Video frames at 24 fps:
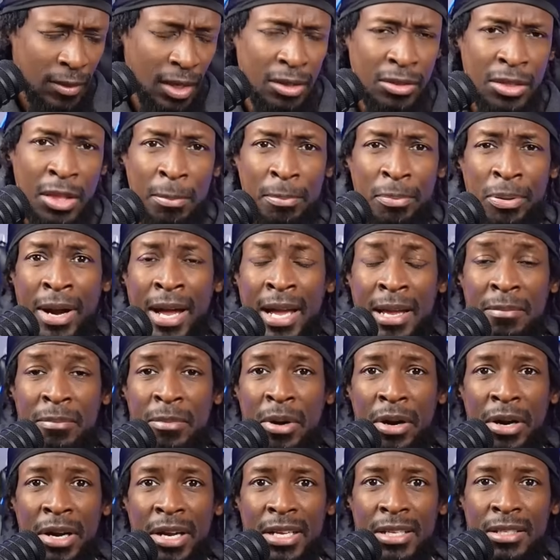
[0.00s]
the
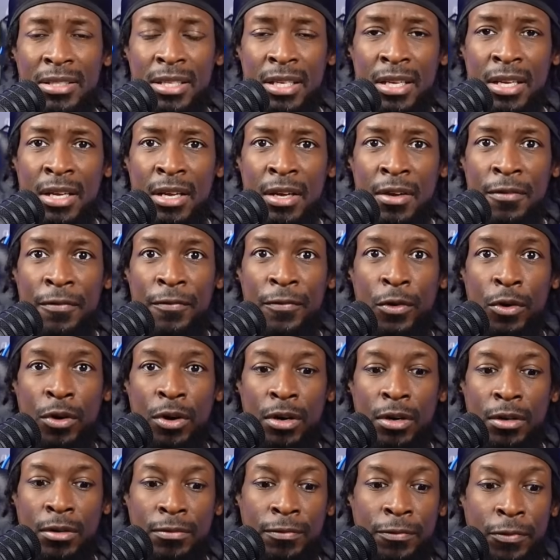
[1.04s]
primaries
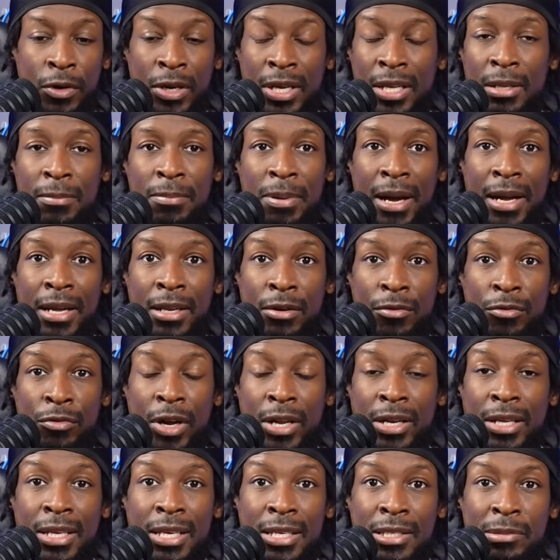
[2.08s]
for for anybody to
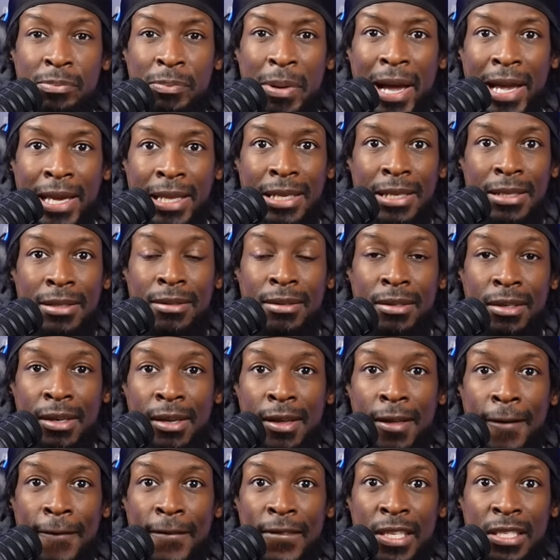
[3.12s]
run against Biden.
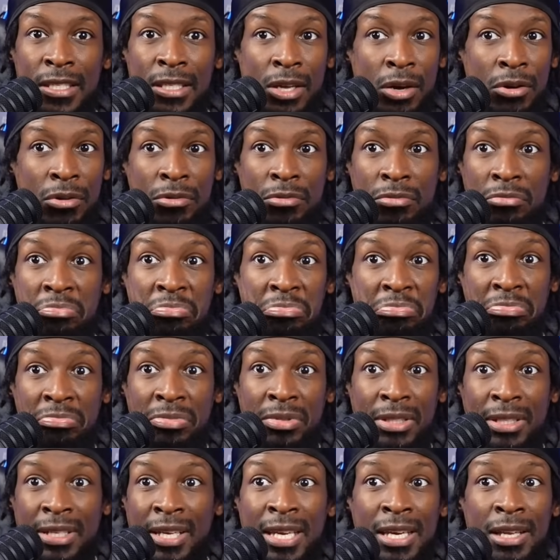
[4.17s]
So
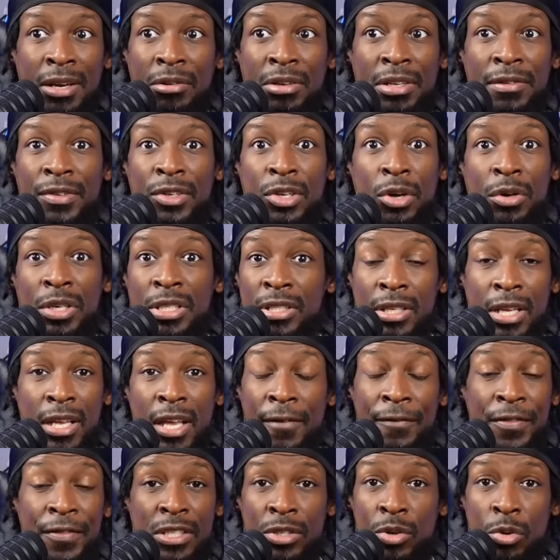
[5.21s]
he don't even know his,
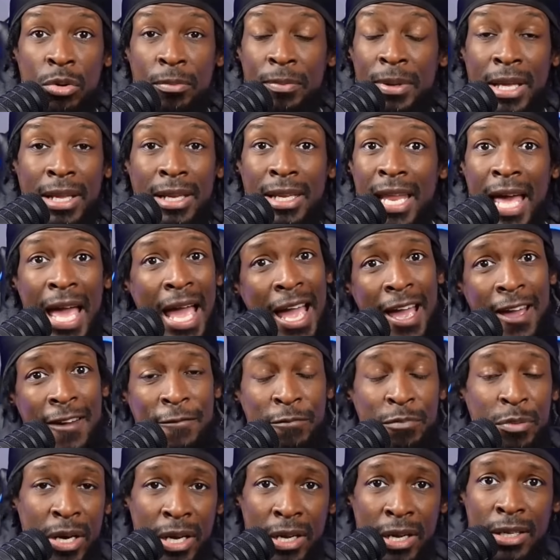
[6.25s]
if he's going to be alive,
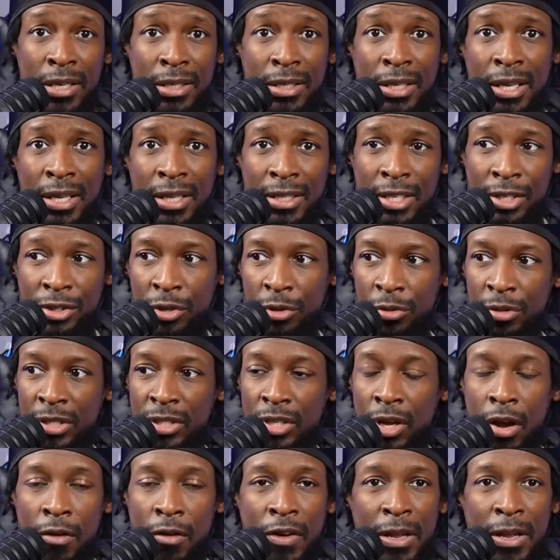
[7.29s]
bruh. The dude is
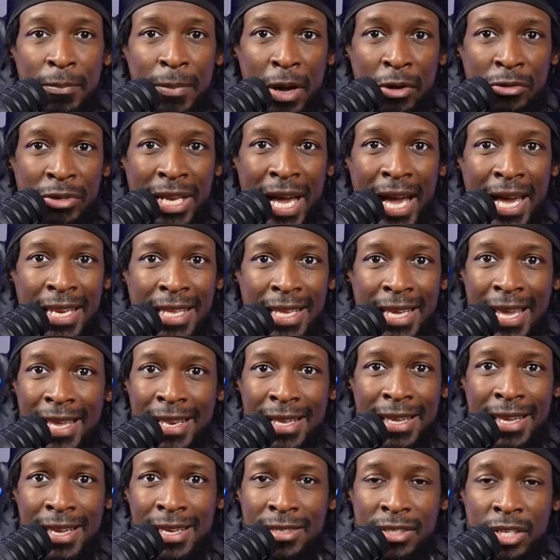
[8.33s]
already about 98
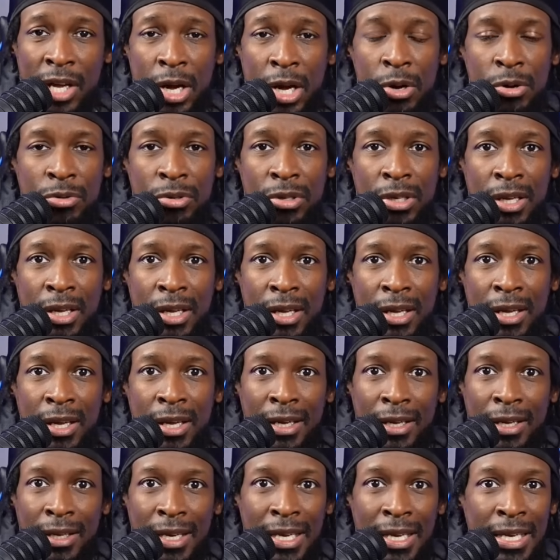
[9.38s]
years old.
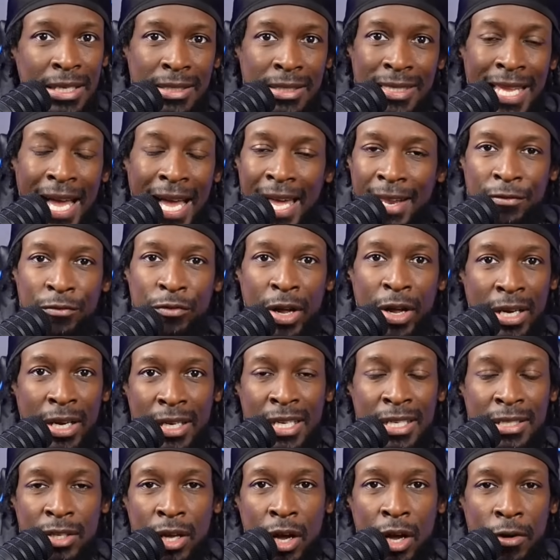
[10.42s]
He's not running
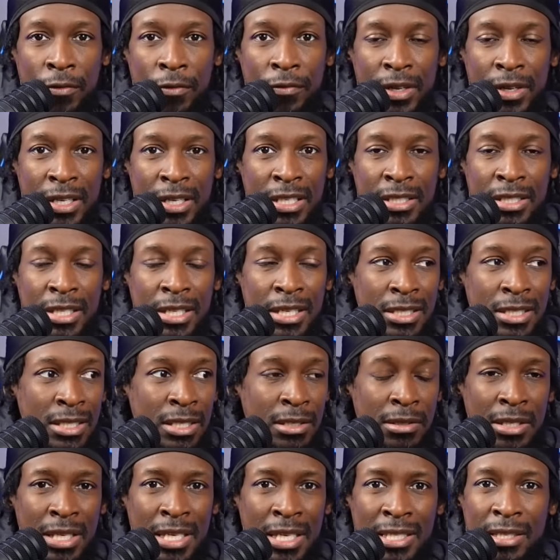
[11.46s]
his off his, his,
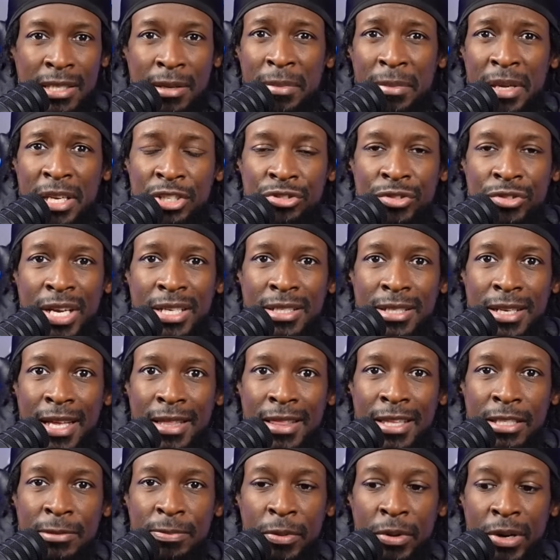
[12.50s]
his, his administration at
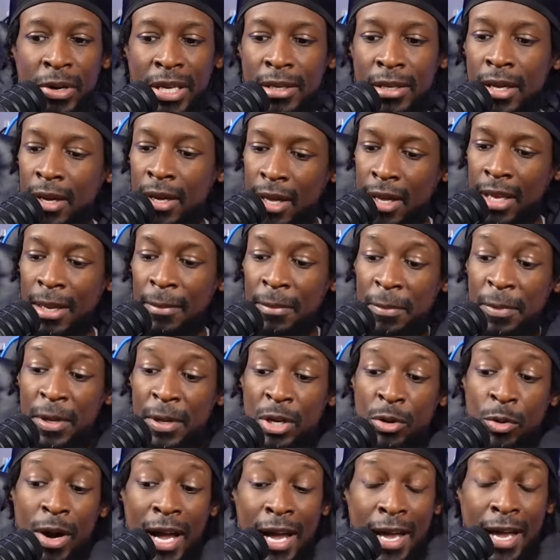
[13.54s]
this point. Let me be
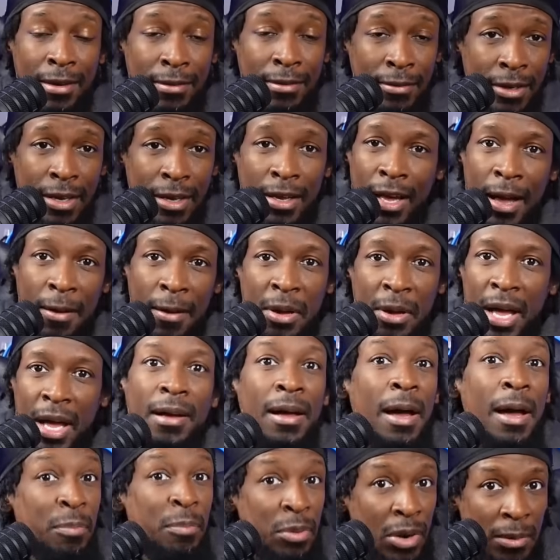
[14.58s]
quiet. I'm,
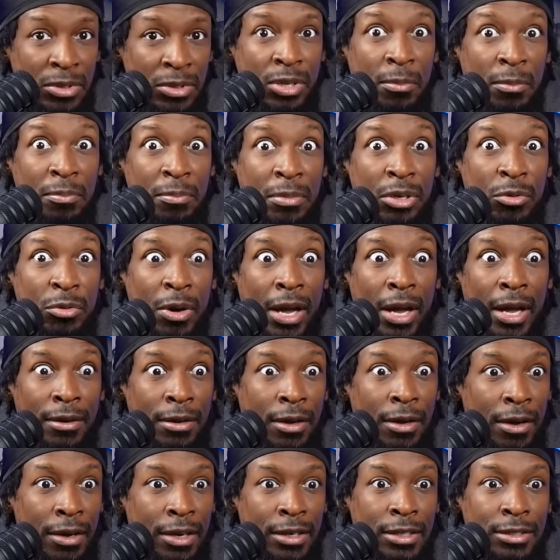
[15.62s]
I promise I'm gonna be quiet.
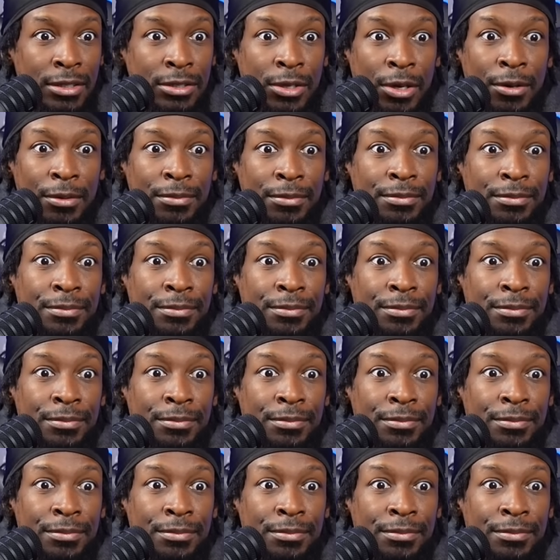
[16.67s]
All right, let's go.